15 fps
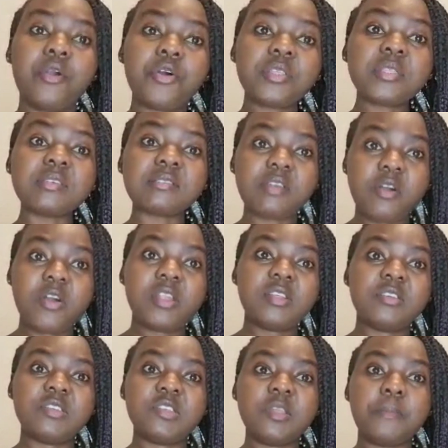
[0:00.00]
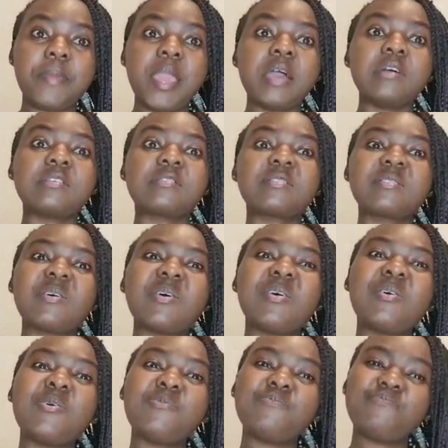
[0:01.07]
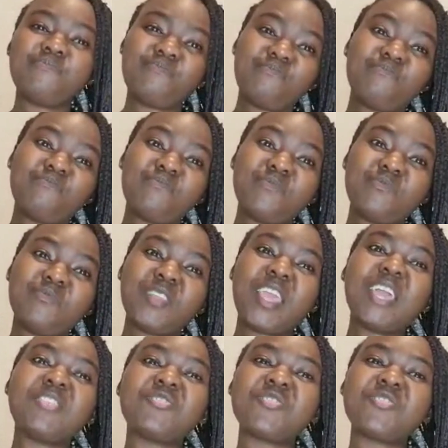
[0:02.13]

got the scholarship. So get